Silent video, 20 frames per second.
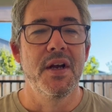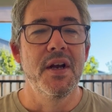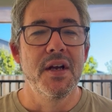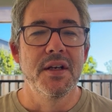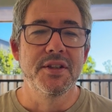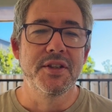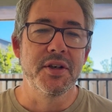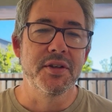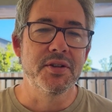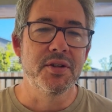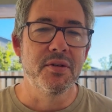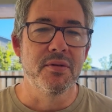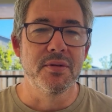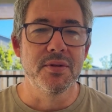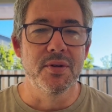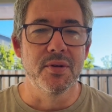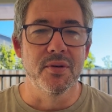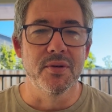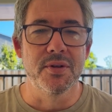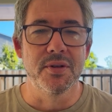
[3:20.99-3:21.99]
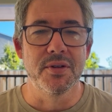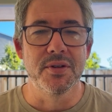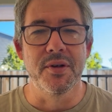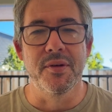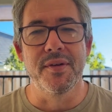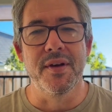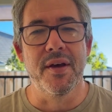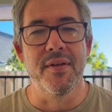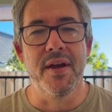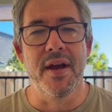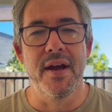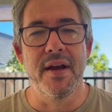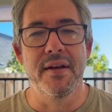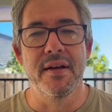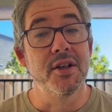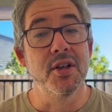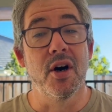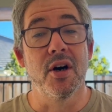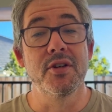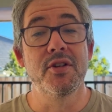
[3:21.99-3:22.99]
Seasonal resources, on the other hand,
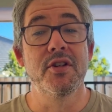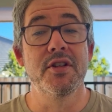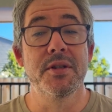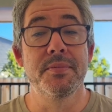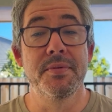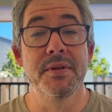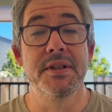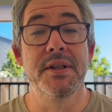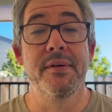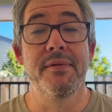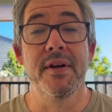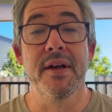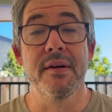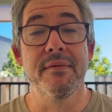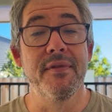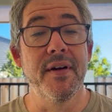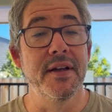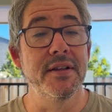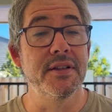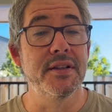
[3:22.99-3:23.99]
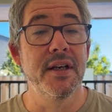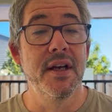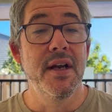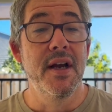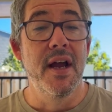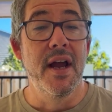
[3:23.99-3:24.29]
are tied to specific events.